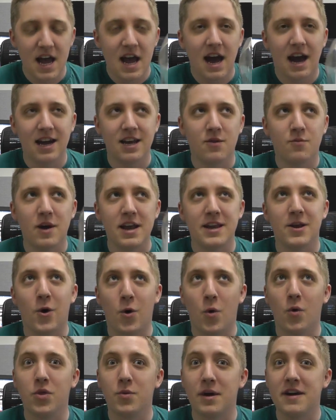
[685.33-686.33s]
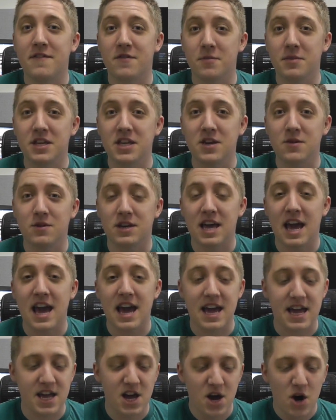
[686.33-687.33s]
And it went all the way from the
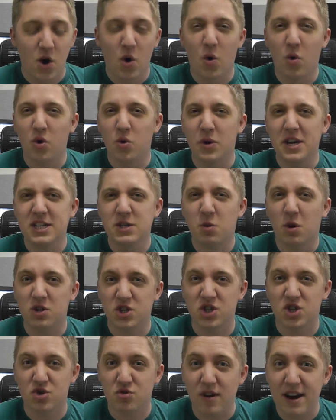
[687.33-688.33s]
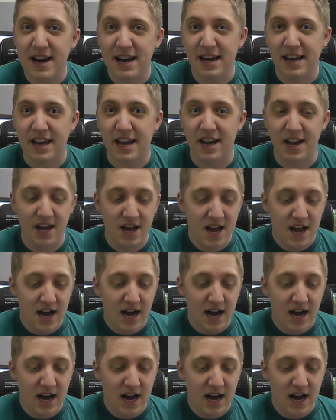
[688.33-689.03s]
UK all the way to Australia.